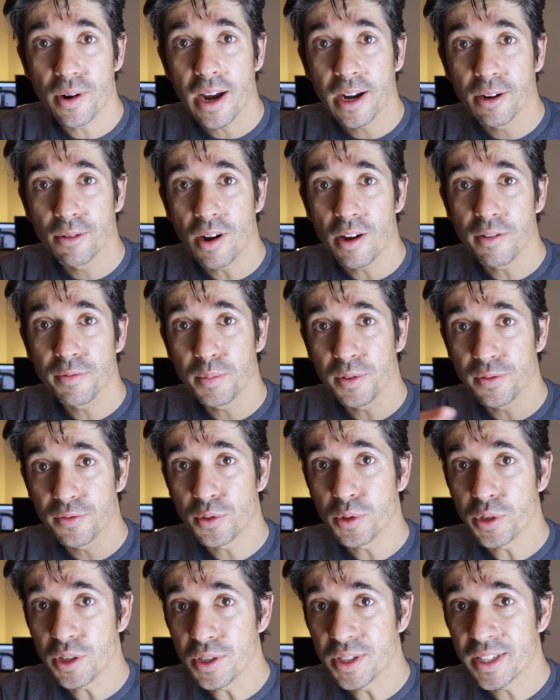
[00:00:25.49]
aircraft
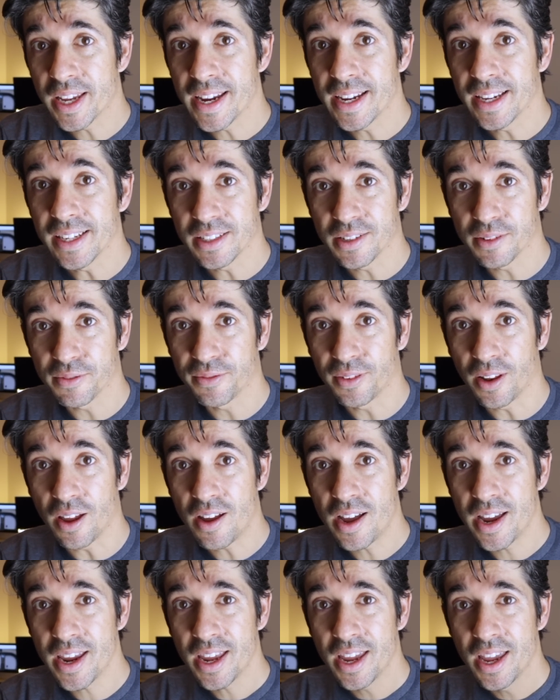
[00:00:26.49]
before you take it to
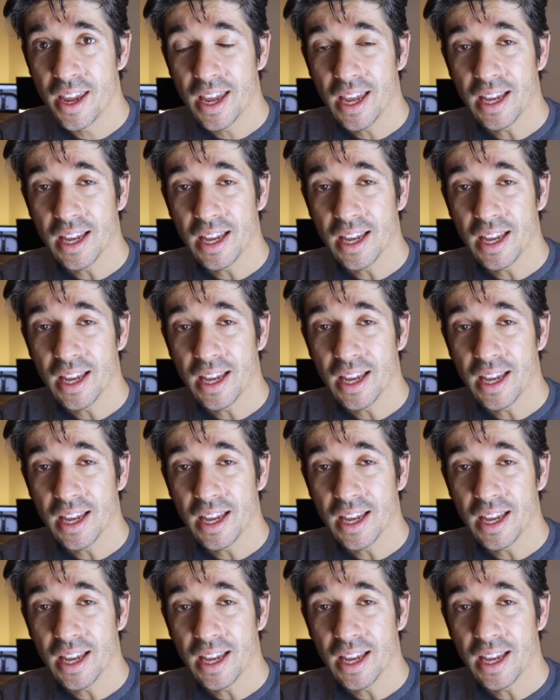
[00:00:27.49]
fly,